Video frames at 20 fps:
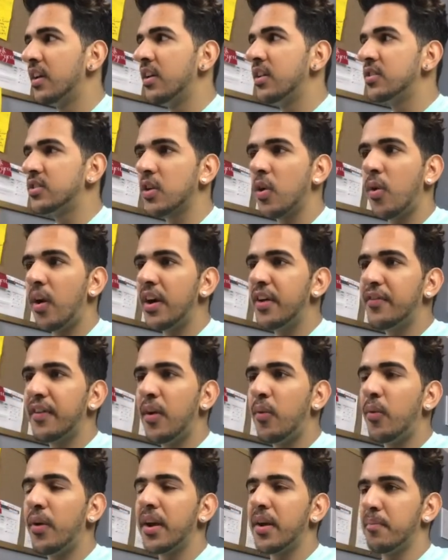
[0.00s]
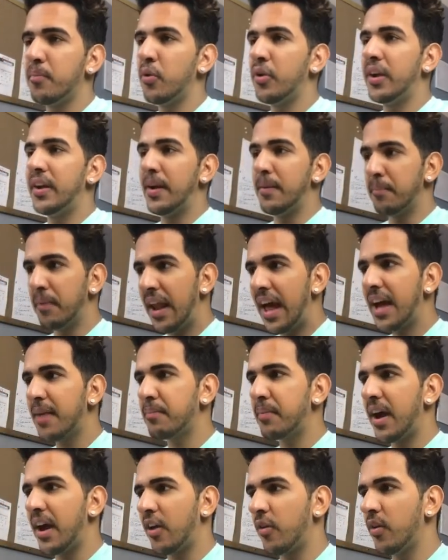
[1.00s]
So if I want to put in a black
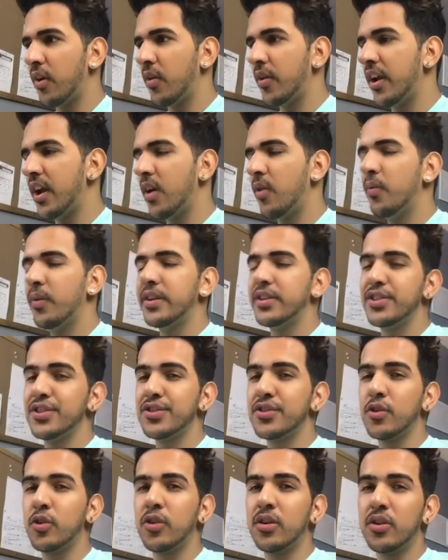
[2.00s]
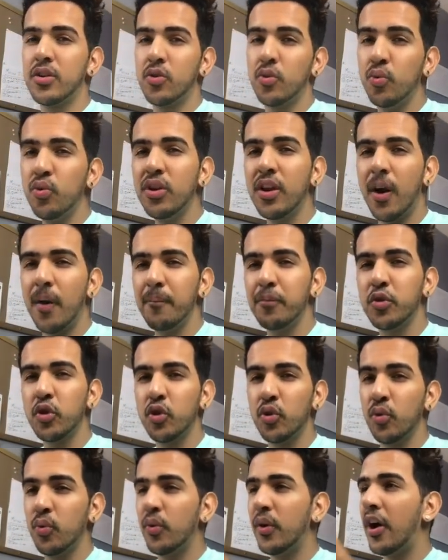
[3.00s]
background now, which is too dumb to
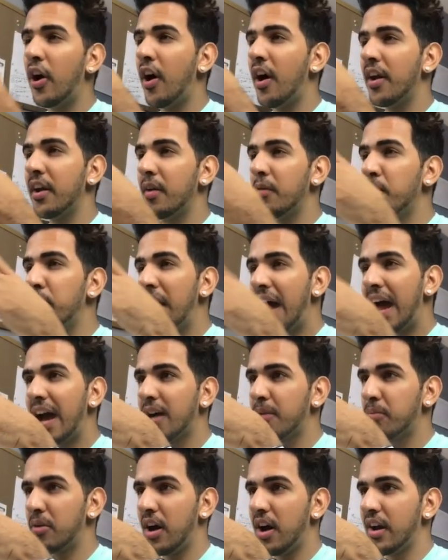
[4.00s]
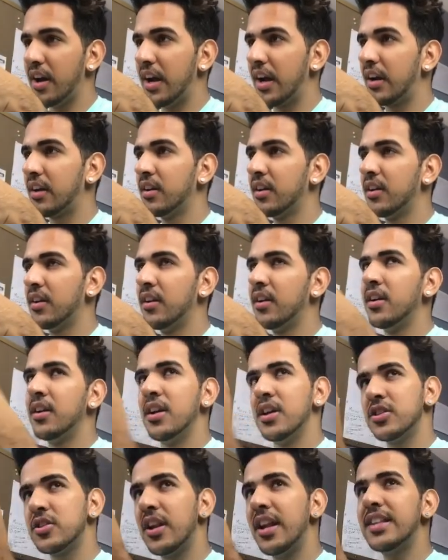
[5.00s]
do on a black product,
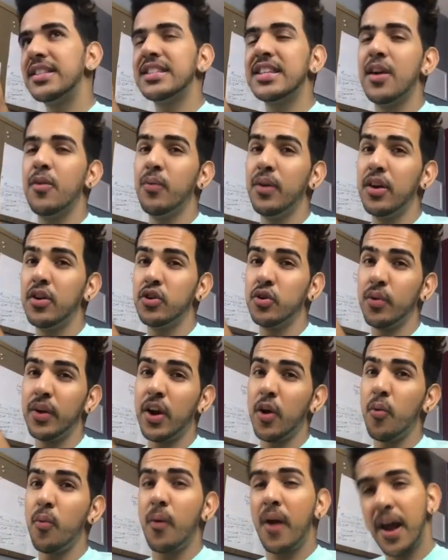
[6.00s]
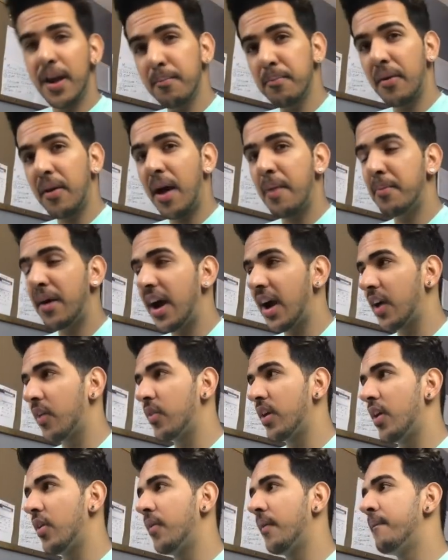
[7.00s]
so let's say we are doing a red
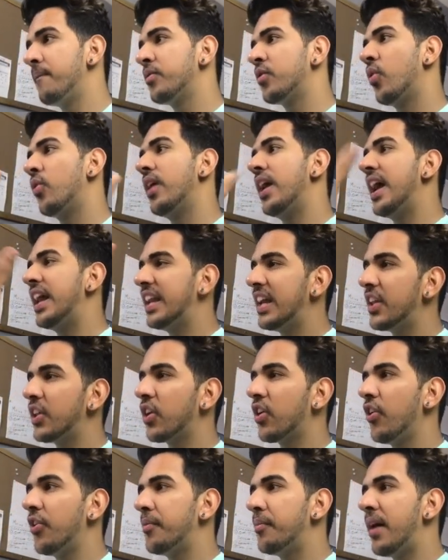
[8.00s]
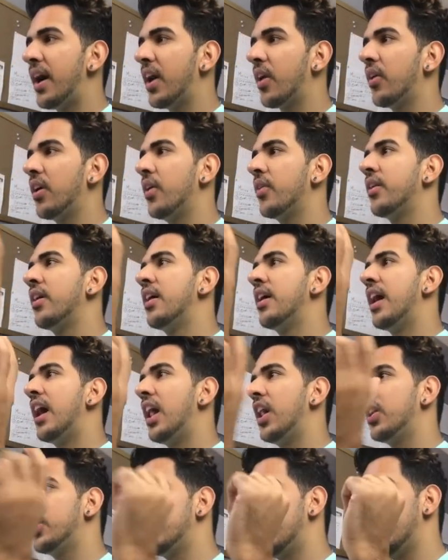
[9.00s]
background or any other color background,
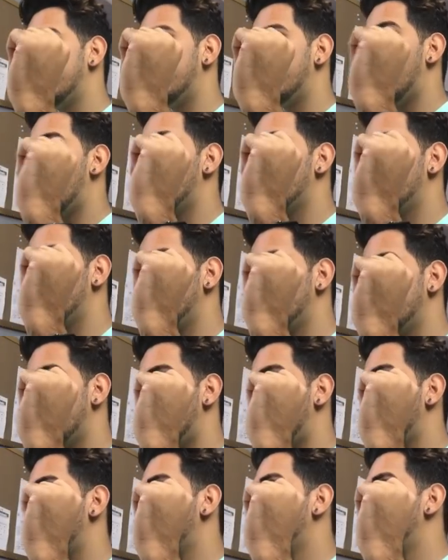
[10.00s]
I'll tell you how to do that.